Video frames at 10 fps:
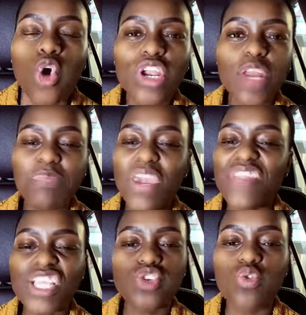Could it
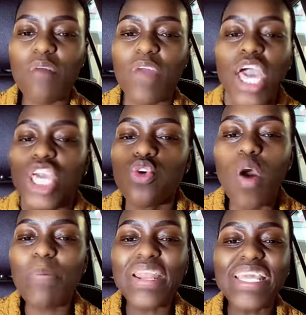be that you
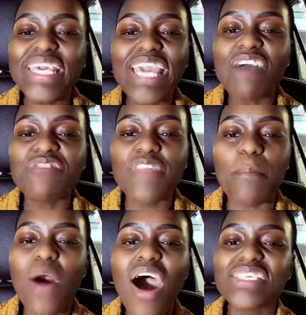have been here for
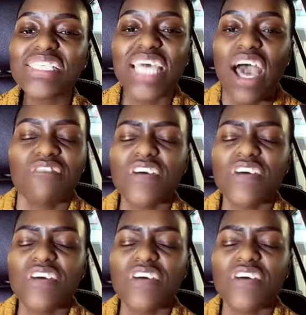the past